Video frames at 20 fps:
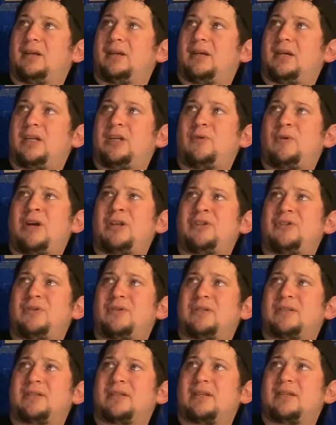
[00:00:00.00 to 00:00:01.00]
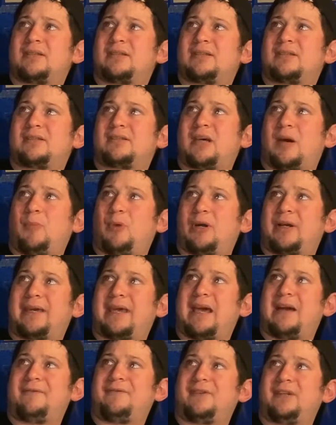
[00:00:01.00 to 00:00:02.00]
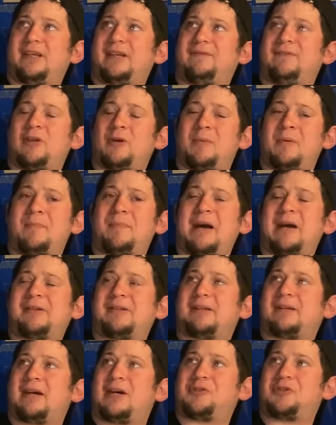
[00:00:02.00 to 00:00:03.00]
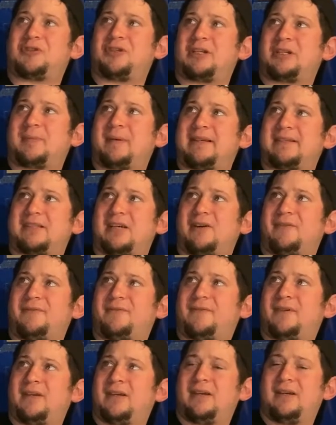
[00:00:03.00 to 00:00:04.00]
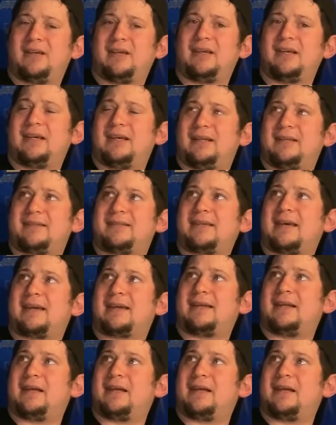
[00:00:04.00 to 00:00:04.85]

And you want to do this somewhat carefully, even though I'm about to contradict myself in a second